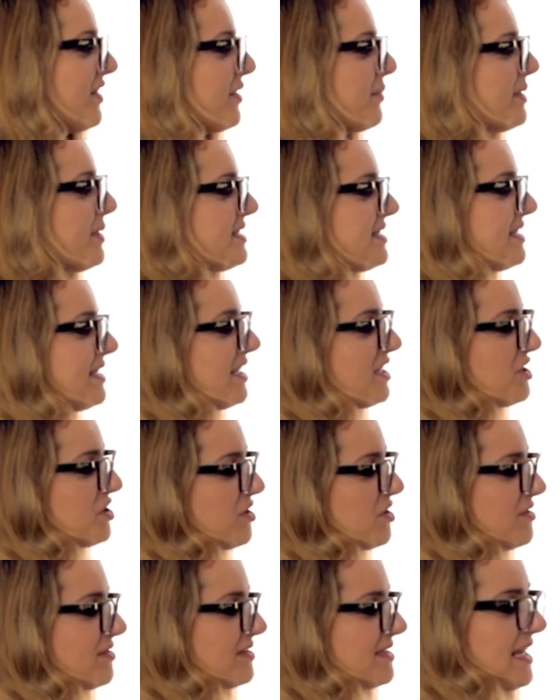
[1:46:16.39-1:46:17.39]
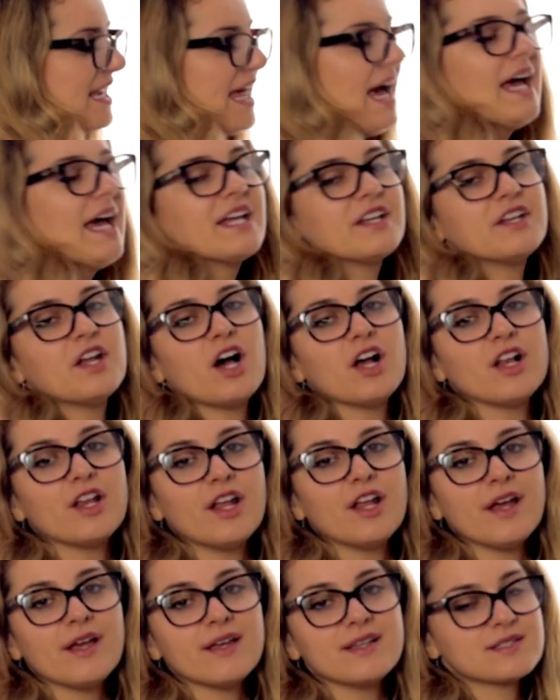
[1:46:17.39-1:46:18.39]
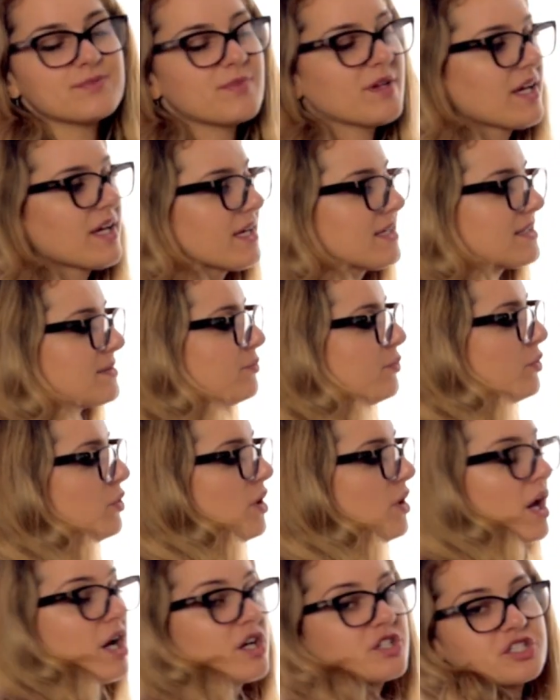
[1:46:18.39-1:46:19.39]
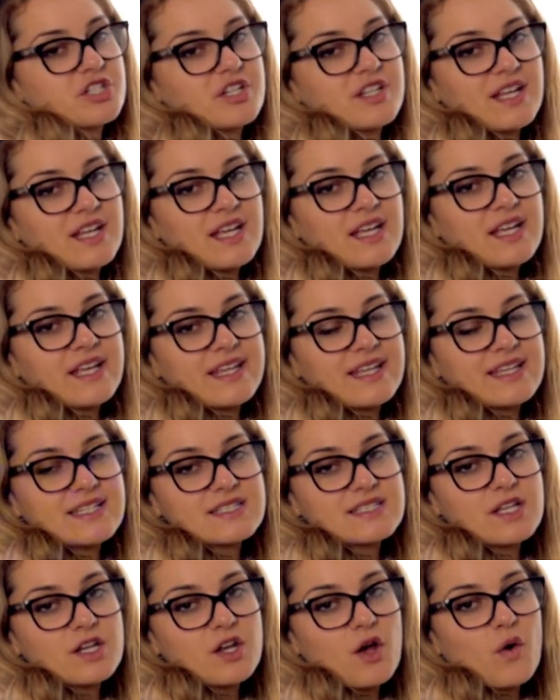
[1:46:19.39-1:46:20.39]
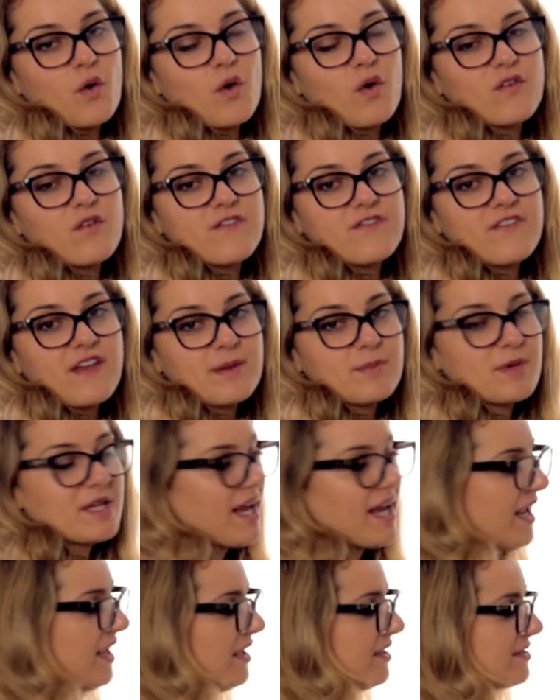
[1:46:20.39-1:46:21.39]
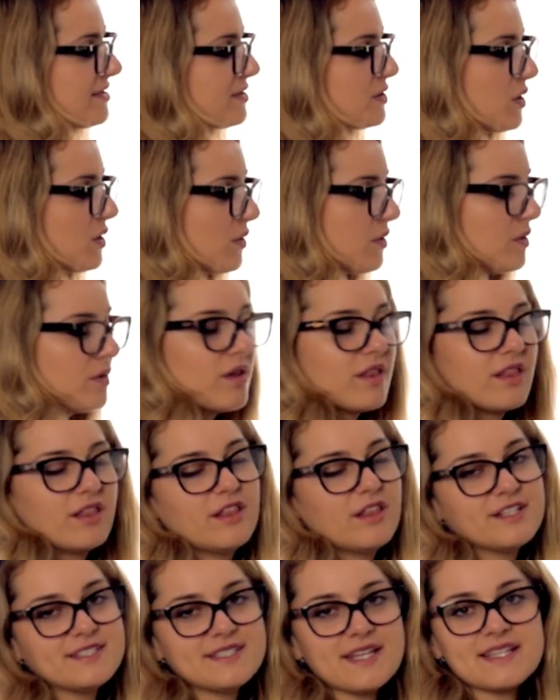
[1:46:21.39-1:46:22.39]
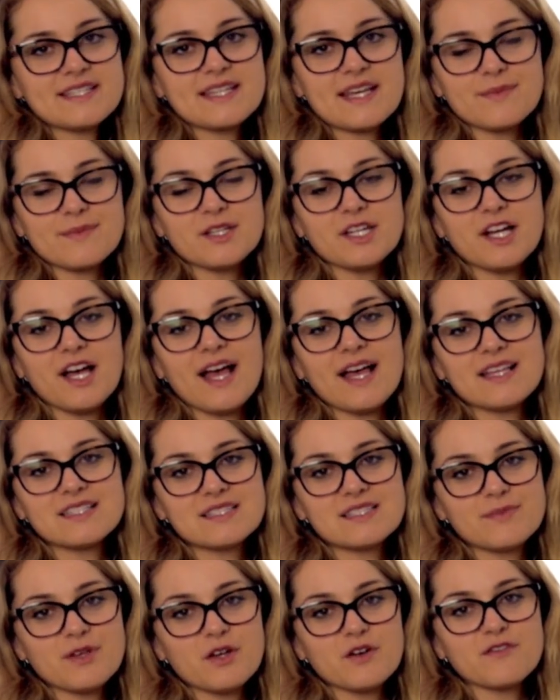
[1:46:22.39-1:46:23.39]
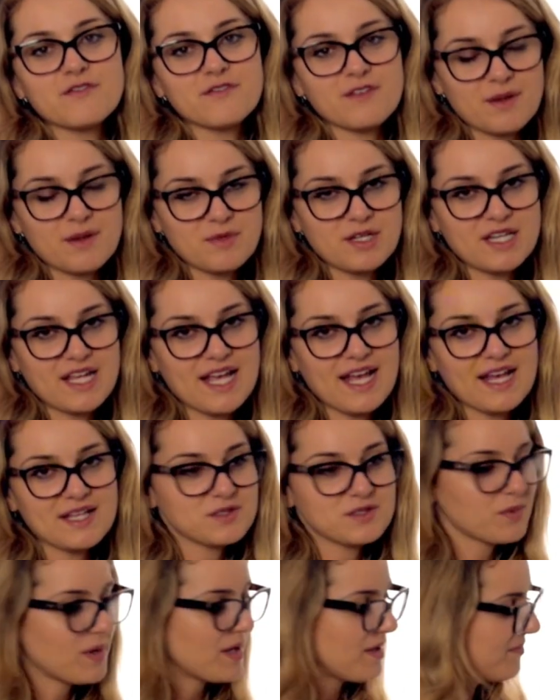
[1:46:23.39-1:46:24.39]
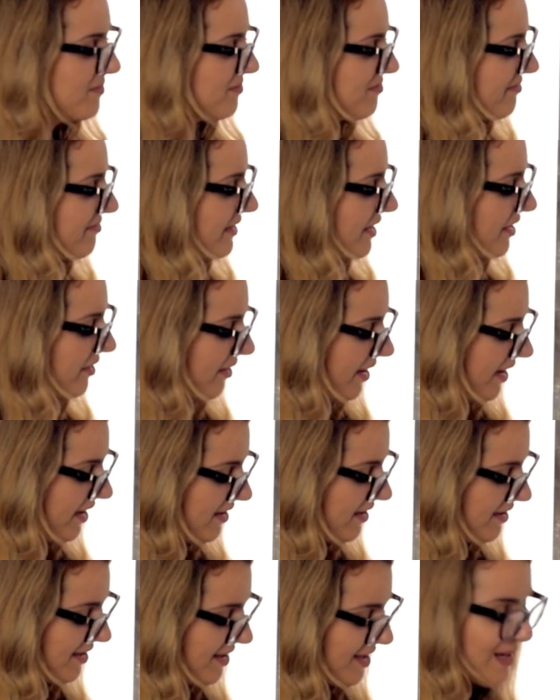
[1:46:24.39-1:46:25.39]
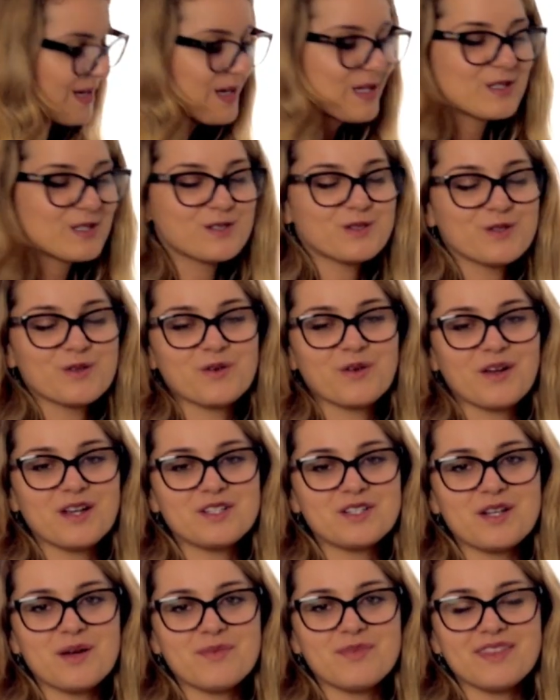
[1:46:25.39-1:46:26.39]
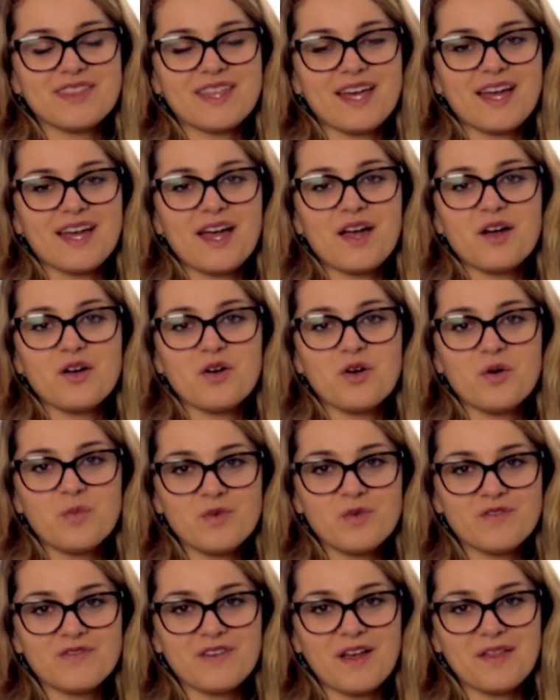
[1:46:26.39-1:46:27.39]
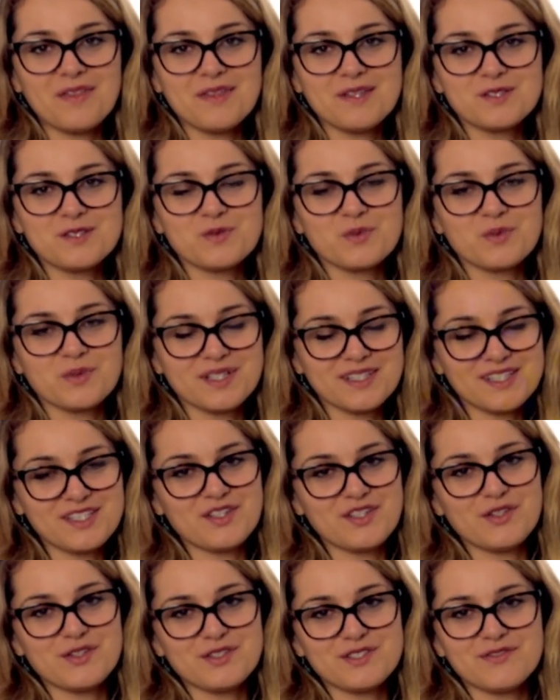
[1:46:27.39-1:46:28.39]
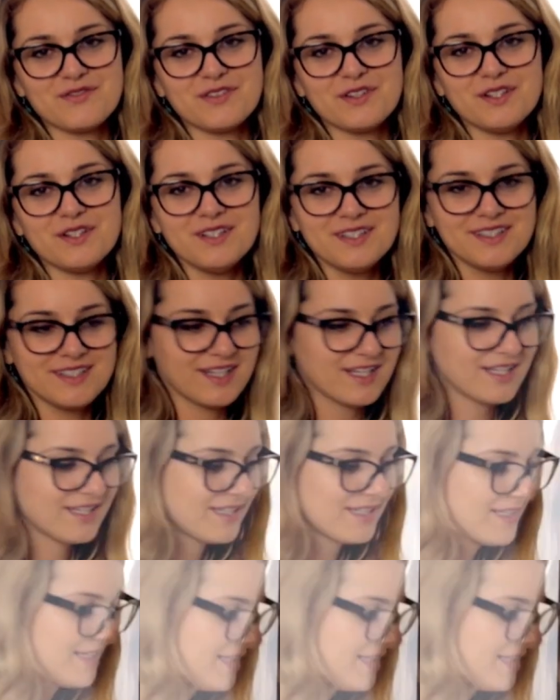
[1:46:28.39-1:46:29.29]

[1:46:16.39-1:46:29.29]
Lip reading: The reason I chose la and not le is because boulangerie is a nom au féminin, so le déterminant has to be au féminin as well. Okay, so great job with that. I hope you found this really useful.